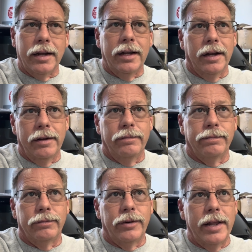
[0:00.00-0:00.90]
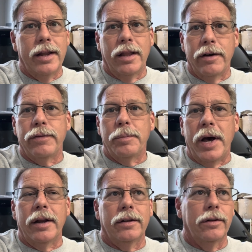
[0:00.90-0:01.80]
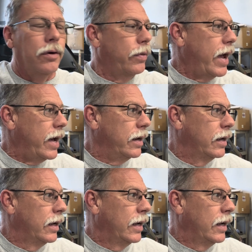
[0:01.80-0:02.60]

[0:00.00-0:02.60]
I've read enough about it to know that.